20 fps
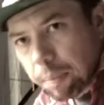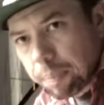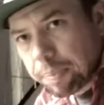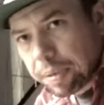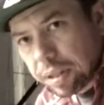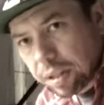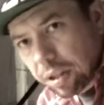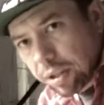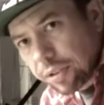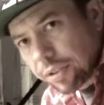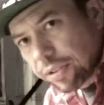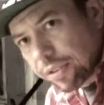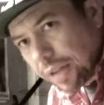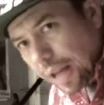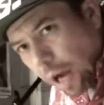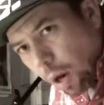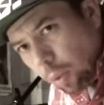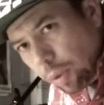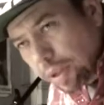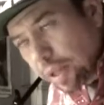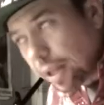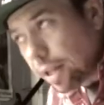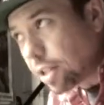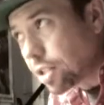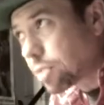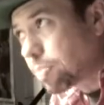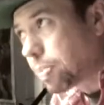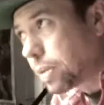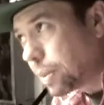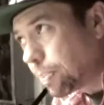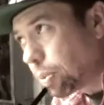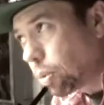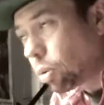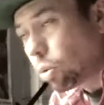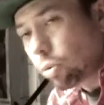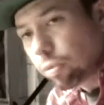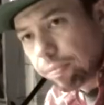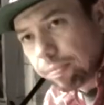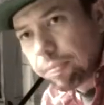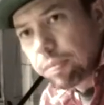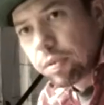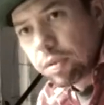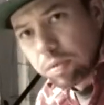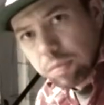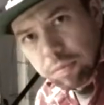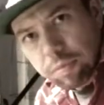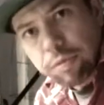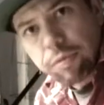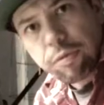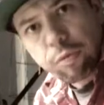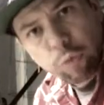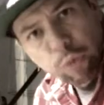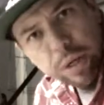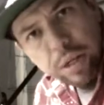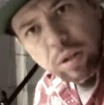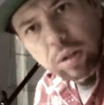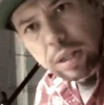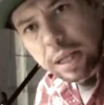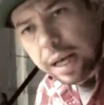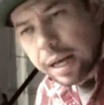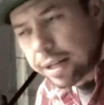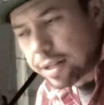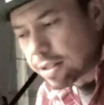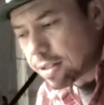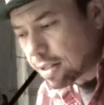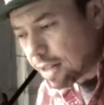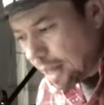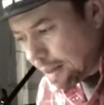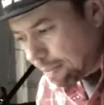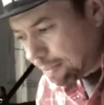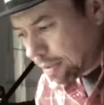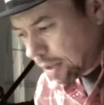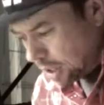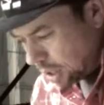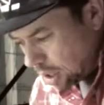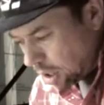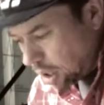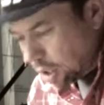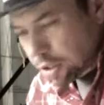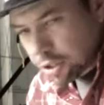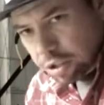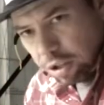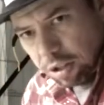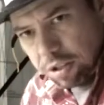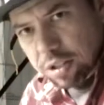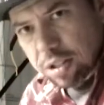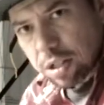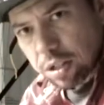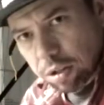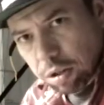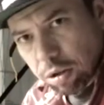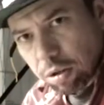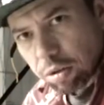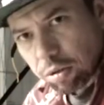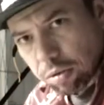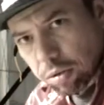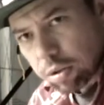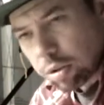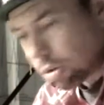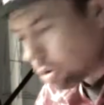Because nowadays people realize that adjusting your